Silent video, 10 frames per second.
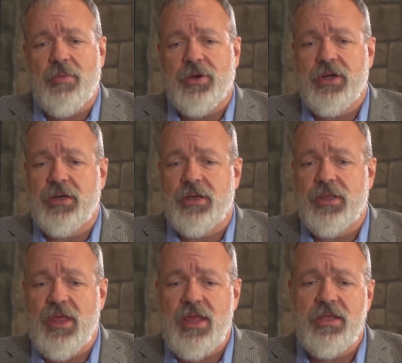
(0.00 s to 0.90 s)

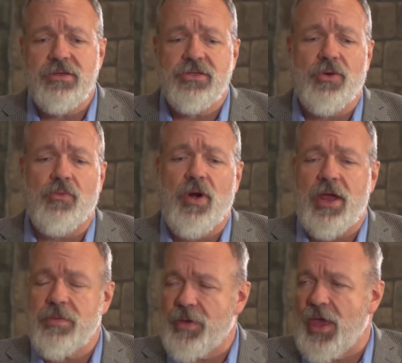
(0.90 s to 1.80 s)
But then there's the
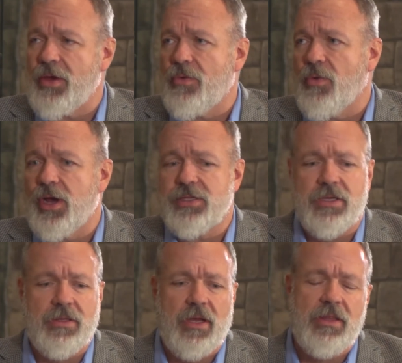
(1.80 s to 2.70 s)
right bank wines,
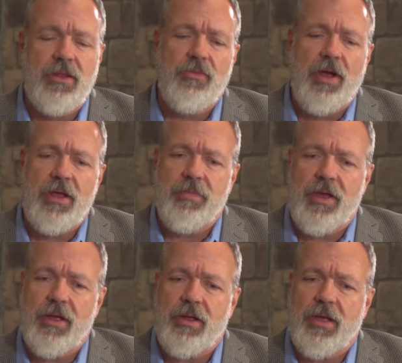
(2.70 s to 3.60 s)
and the right
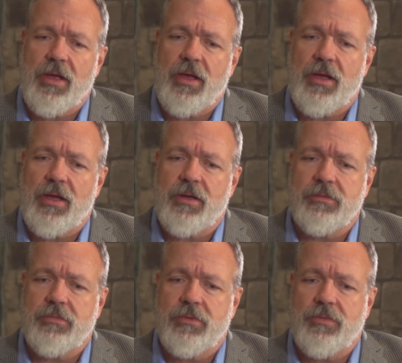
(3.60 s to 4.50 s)
bank
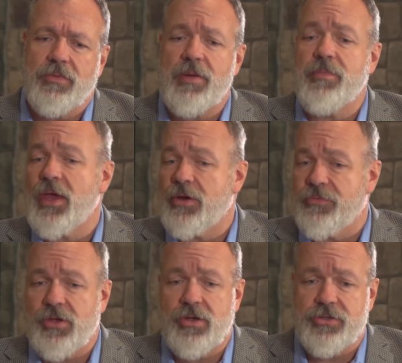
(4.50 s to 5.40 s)

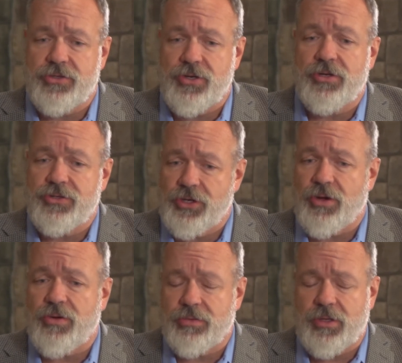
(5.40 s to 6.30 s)
of the
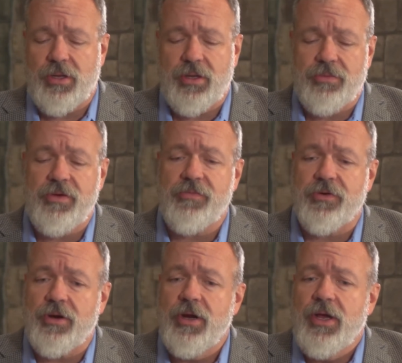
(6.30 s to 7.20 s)
Gironde
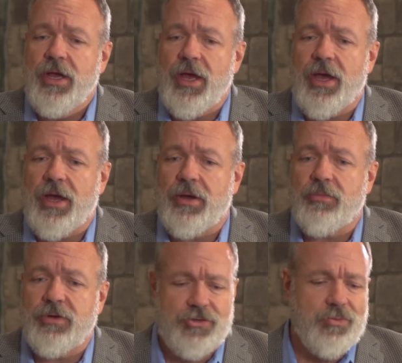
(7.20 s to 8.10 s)
River,
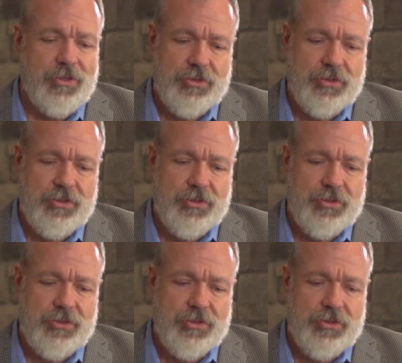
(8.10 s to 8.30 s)
which